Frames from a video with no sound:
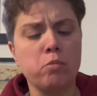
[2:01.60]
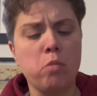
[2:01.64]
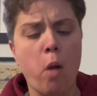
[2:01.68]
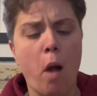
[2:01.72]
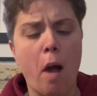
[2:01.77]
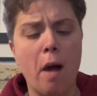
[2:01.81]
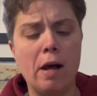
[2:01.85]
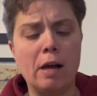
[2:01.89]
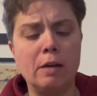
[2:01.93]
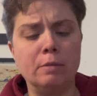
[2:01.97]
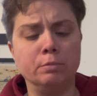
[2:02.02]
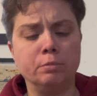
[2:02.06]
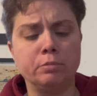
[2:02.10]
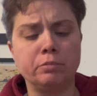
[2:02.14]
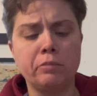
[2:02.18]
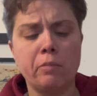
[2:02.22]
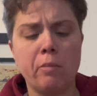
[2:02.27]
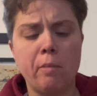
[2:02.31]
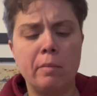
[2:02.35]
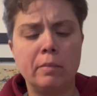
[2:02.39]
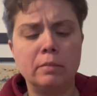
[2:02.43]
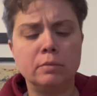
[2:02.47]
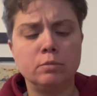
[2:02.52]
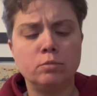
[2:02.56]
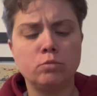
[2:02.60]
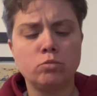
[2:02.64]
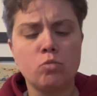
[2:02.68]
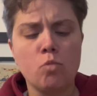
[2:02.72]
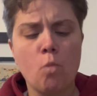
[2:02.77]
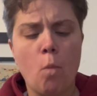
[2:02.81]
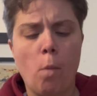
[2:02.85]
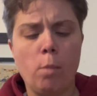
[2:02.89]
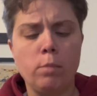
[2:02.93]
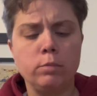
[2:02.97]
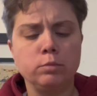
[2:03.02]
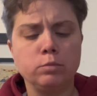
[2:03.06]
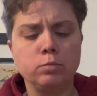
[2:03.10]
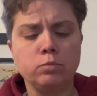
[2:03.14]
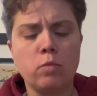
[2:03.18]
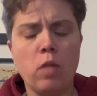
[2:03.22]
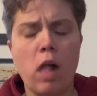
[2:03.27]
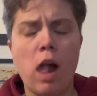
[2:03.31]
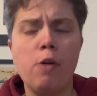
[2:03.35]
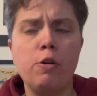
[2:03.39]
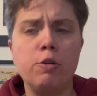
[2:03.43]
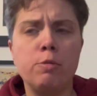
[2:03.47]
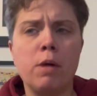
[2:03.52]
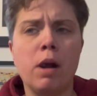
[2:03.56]

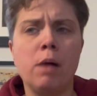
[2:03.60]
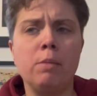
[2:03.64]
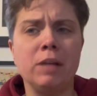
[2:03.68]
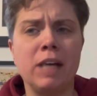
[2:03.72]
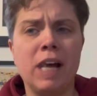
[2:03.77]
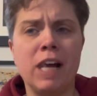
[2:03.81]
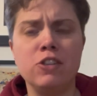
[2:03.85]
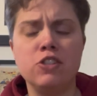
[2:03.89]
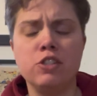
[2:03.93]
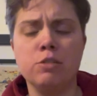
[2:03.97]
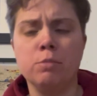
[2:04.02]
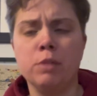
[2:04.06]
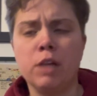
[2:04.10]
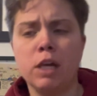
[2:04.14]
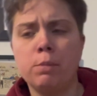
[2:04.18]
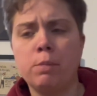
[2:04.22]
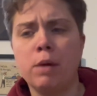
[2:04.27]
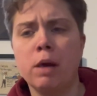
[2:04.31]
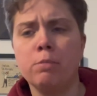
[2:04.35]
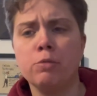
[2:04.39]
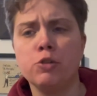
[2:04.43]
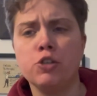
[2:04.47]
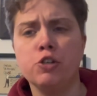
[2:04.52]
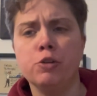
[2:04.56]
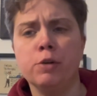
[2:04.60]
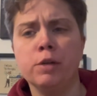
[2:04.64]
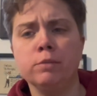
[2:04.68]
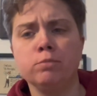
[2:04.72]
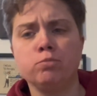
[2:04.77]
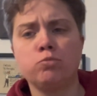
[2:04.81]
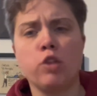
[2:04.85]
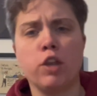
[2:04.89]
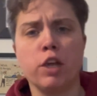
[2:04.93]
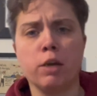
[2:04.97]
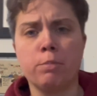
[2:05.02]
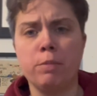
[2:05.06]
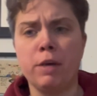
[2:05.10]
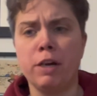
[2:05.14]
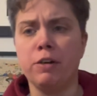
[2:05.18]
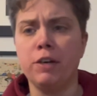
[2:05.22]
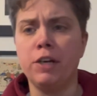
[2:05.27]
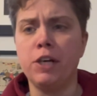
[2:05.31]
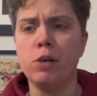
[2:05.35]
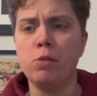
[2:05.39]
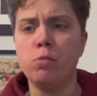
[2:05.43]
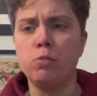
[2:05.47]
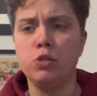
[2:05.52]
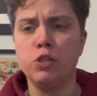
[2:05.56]
I would probably add some black pepper to it, like
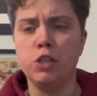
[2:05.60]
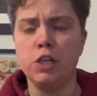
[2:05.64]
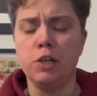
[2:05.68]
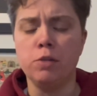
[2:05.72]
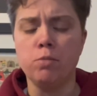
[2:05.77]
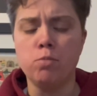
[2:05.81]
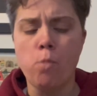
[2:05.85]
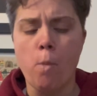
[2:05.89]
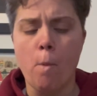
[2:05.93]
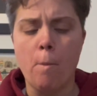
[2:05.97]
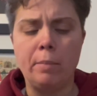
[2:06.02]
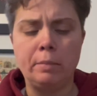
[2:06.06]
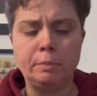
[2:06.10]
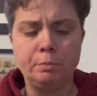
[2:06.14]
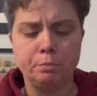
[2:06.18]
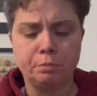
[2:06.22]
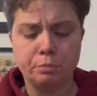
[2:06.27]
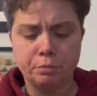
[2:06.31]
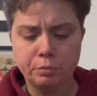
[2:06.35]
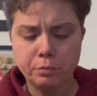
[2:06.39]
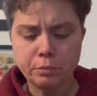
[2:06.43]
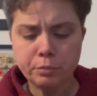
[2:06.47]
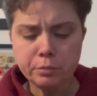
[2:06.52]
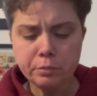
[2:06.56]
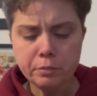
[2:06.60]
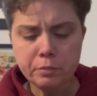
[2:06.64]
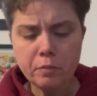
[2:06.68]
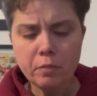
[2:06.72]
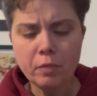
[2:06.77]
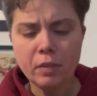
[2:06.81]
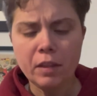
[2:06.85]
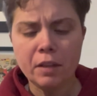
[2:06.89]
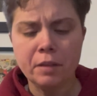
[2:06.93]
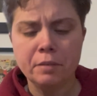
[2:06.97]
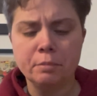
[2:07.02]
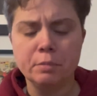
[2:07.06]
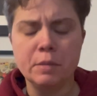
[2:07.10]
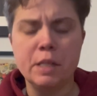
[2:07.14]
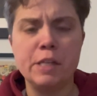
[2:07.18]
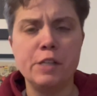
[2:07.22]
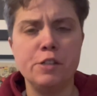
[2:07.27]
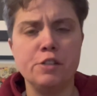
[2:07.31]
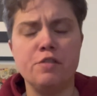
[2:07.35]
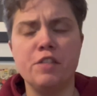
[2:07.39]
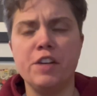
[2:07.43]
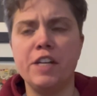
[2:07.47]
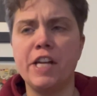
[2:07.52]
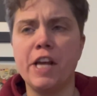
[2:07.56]
Barry did in
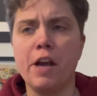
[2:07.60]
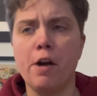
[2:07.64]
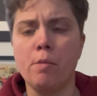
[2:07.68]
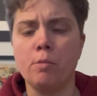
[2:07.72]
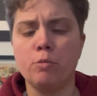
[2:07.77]
his video.